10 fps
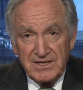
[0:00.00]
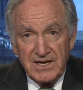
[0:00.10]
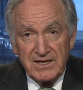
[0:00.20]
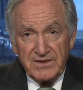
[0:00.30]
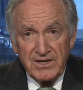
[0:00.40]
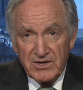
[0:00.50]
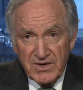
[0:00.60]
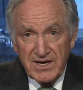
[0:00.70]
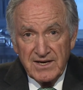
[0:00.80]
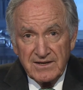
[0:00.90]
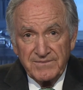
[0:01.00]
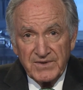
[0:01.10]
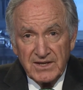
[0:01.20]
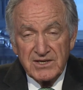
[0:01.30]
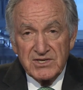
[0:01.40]
And in the year ahead,
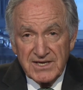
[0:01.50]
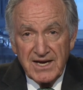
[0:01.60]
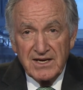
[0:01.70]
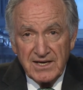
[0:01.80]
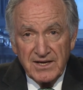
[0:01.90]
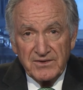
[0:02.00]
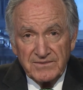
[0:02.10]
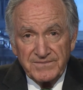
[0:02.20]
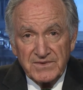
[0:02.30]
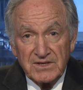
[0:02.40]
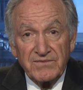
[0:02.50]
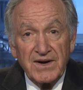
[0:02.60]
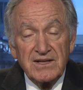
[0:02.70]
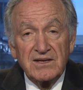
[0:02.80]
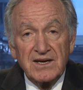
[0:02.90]
let us stand together to
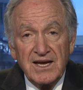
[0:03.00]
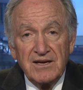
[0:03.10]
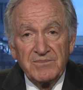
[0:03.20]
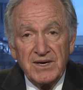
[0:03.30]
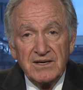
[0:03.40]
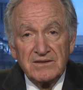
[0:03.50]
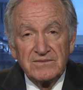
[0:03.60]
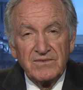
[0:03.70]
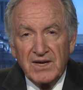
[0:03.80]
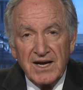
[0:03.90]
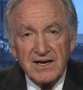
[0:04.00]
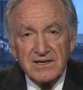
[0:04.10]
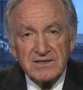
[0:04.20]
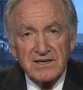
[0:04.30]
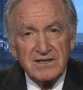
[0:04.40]
fight the campaign of
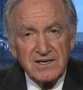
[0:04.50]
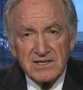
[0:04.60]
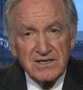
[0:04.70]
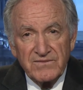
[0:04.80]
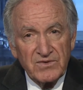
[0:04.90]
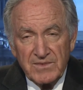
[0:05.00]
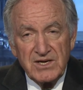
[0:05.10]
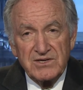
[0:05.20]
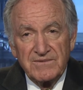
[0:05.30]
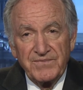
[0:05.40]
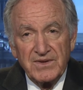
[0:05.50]
lies and disinformation